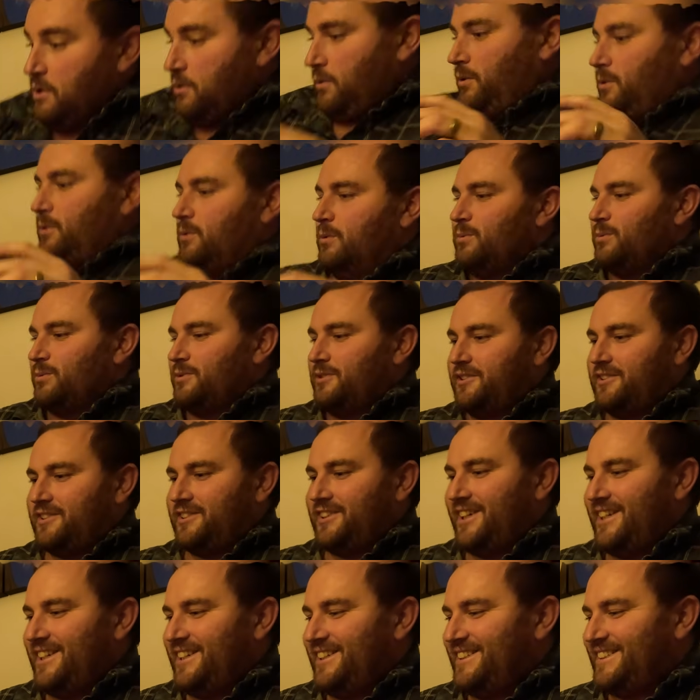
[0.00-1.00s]
Oh
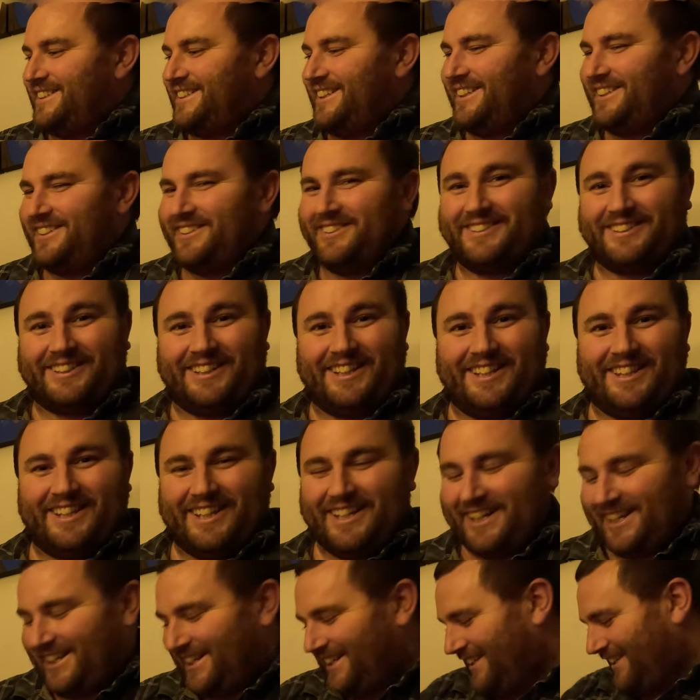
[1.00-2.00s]
geez, did you see
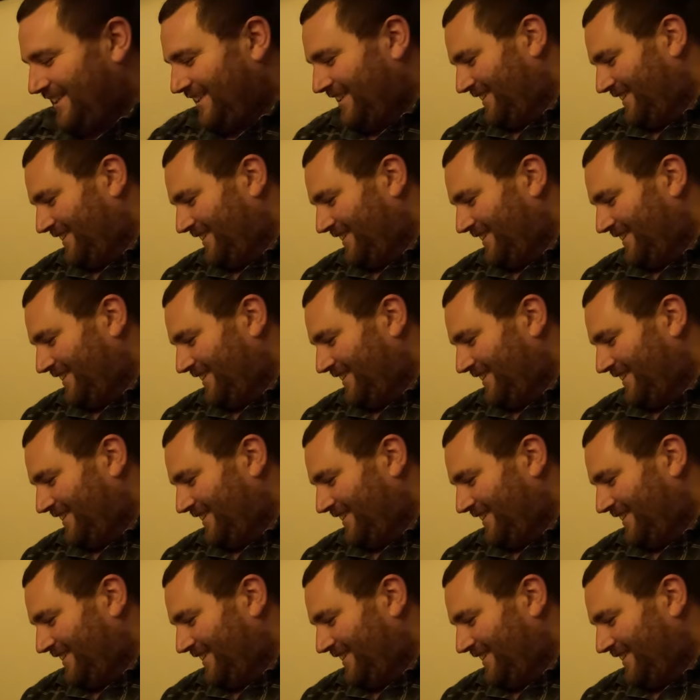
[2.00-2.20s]
that?